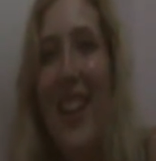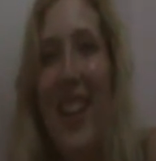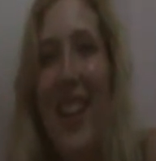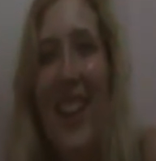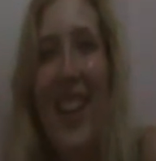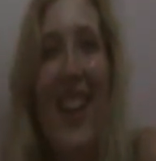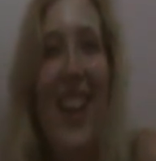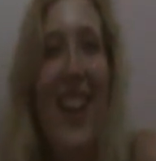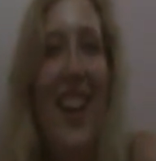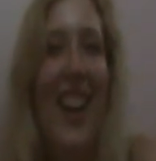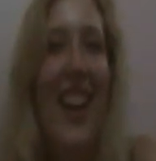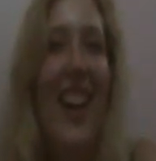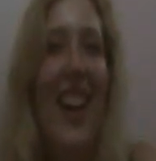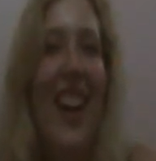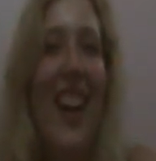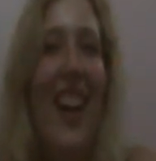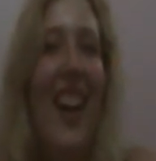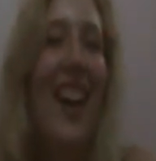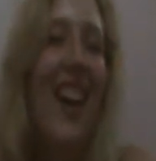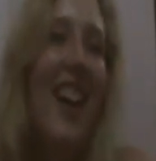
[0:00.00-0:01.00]
God.
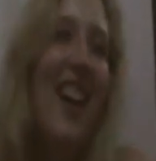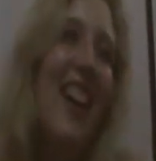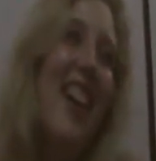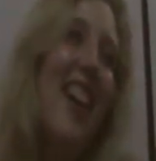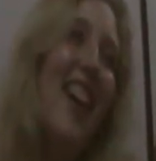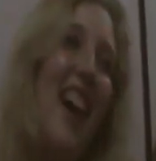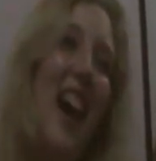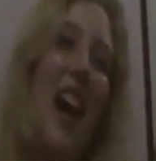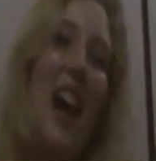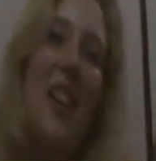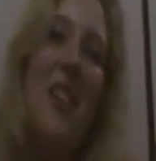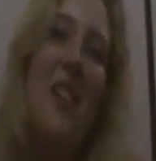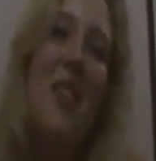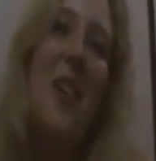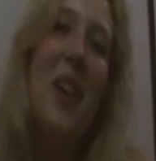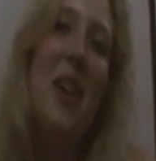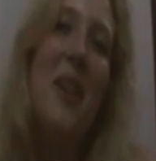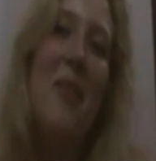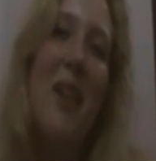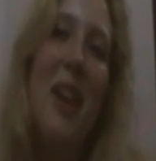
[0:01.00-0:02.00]
and
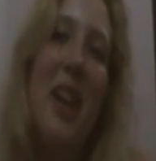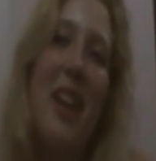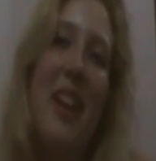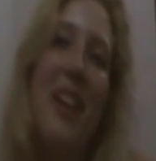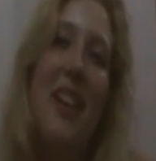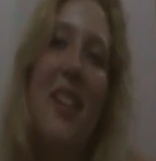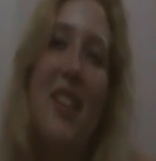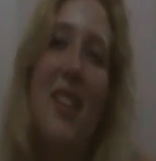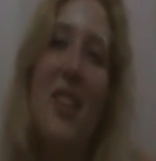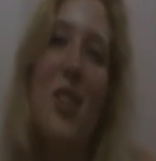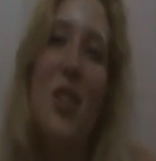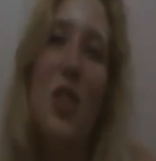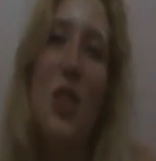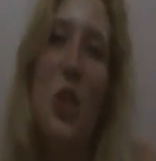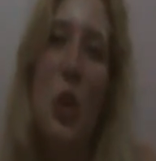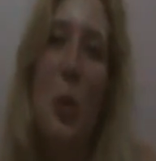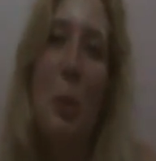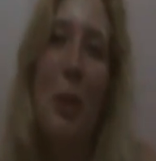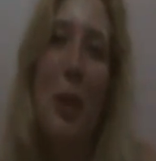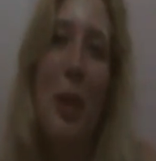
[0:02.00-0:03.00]
we being
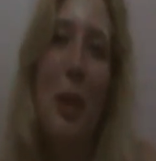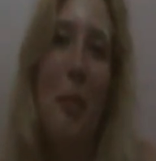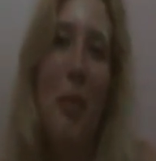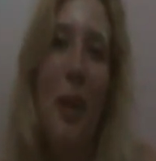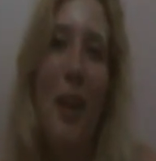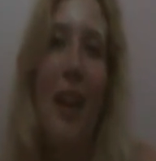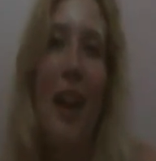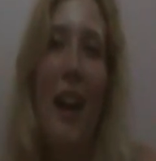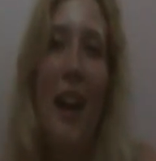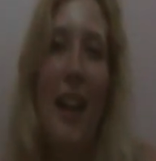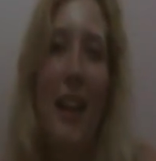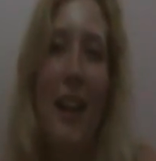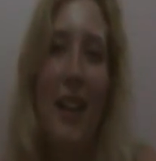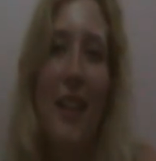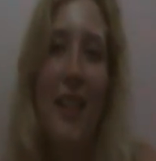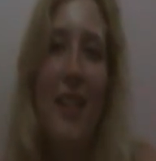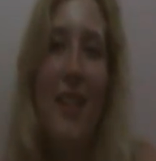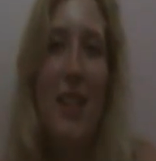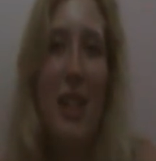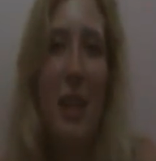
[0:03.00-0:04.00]
stupidly polite
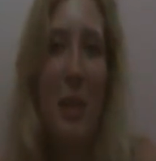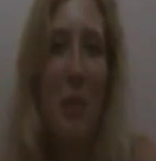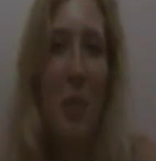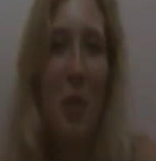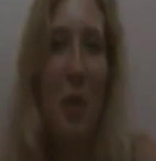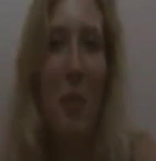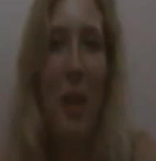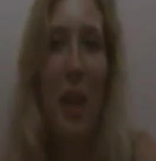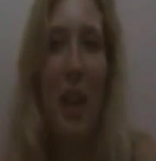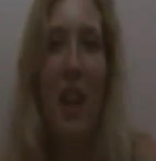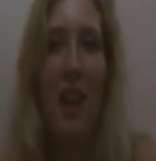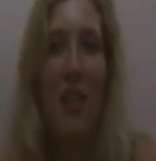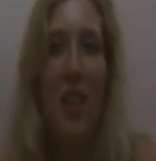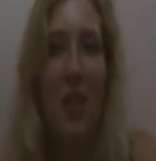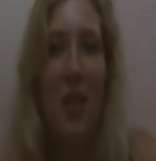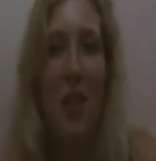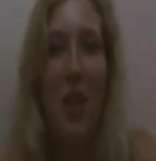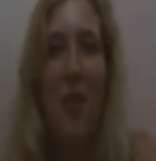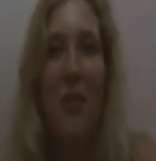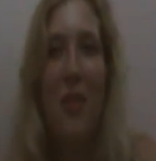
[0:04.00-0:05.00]
didn't want to make our
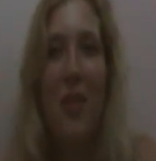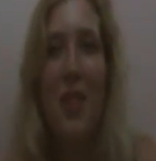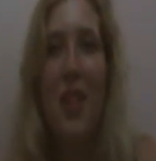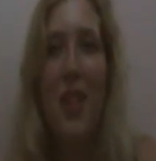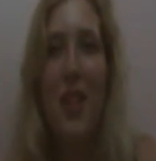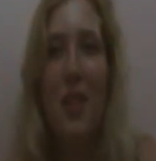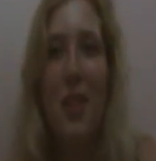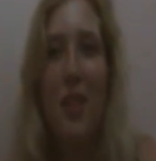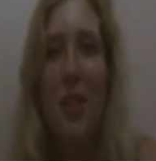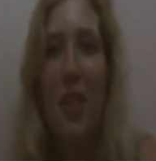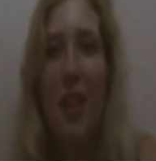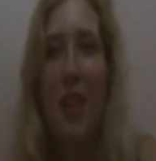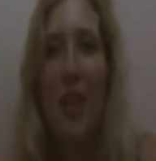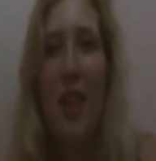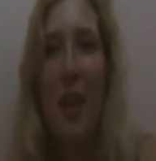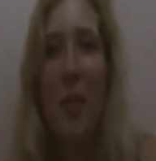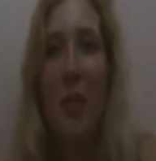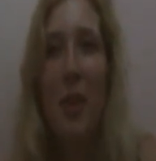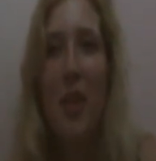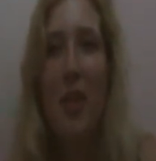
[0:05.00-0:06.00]
own conversation like
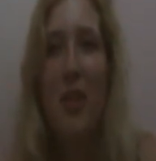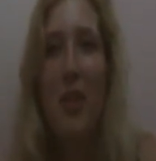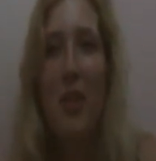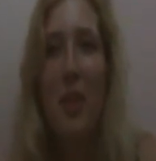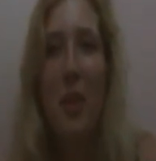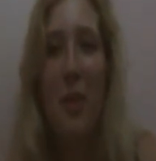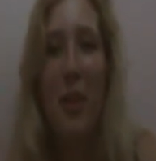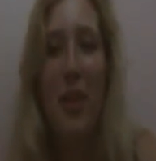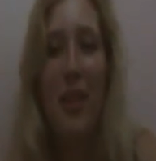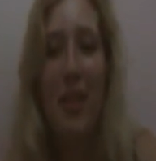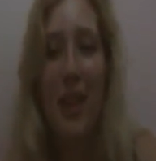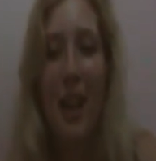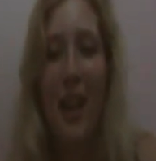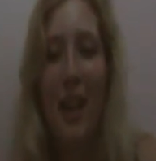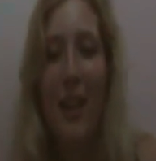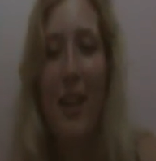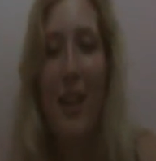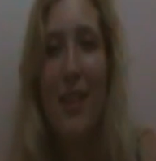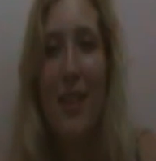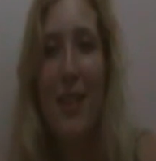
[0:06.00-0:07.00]
they were, so we
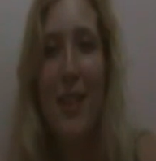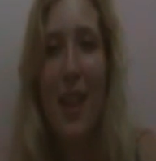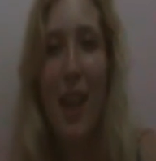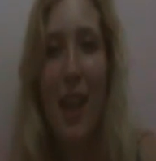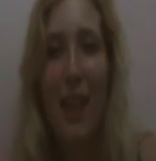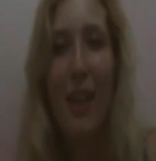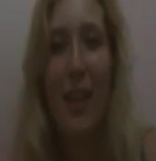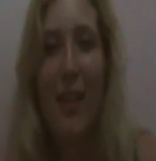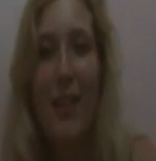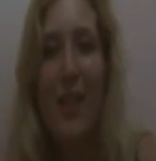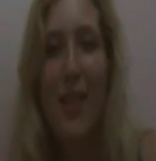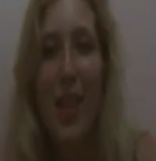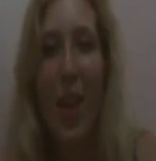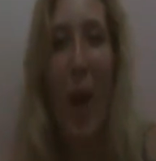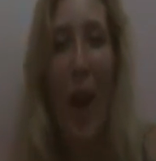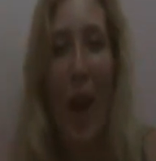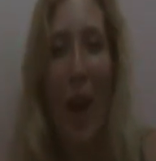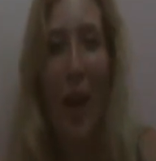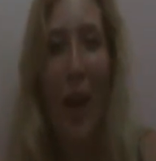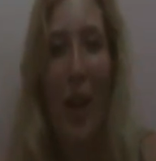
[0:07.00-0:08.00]
sat in silence
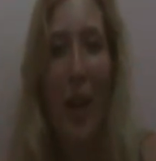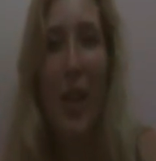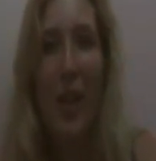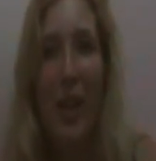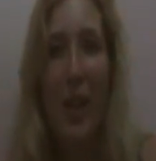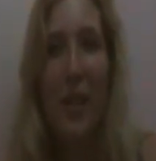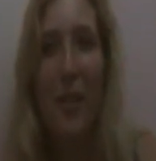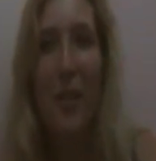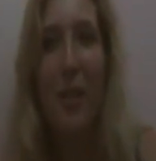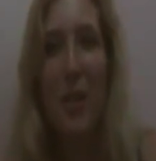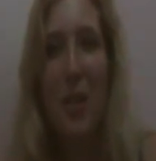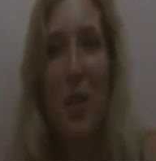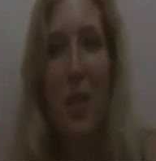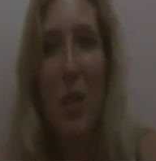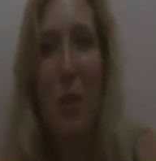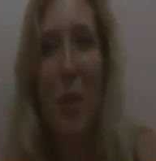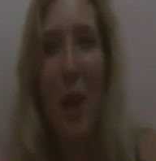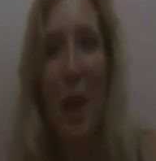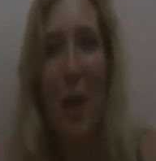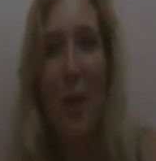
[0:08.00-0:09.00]
at our hut for, for
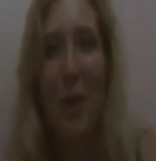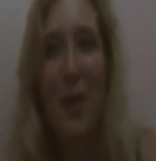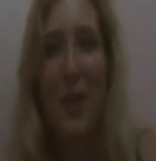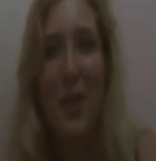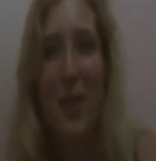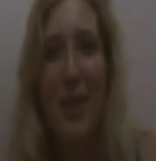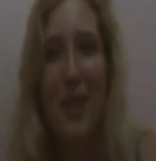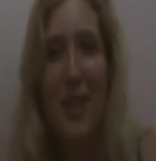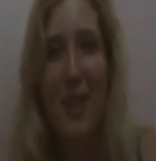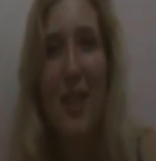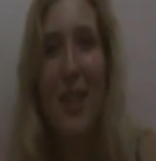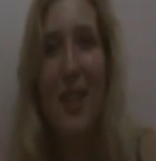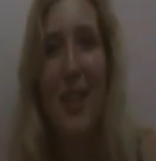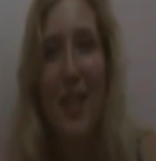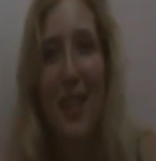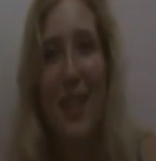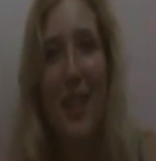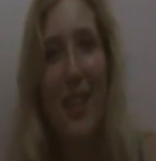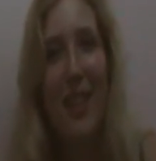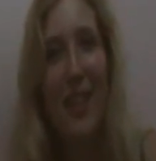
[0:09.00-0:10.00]
two about hours. two hours.
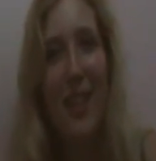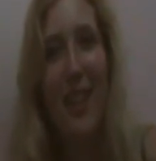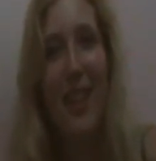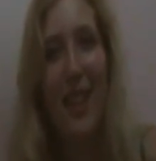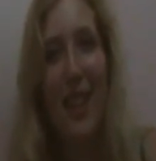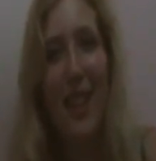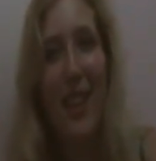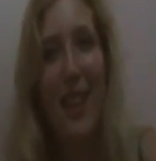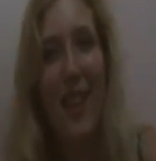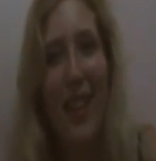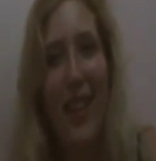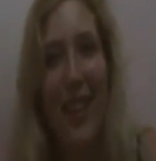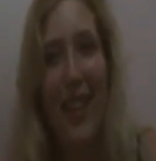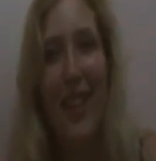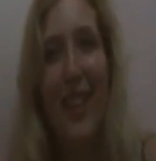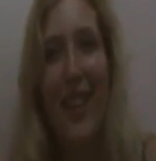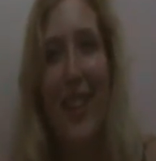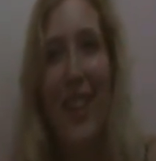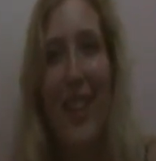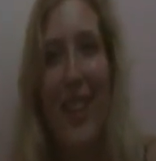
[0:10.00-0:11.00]
Hannah was
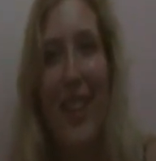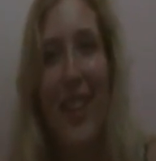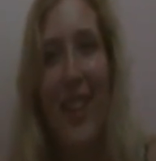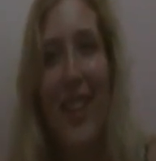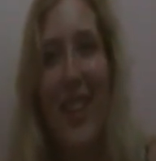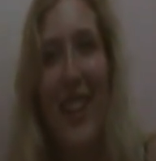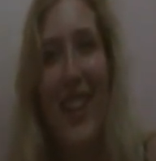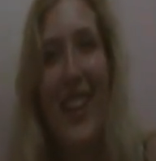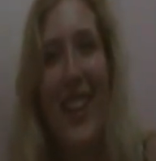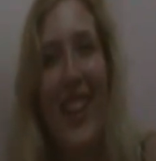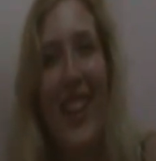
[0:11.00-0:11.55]
not happy.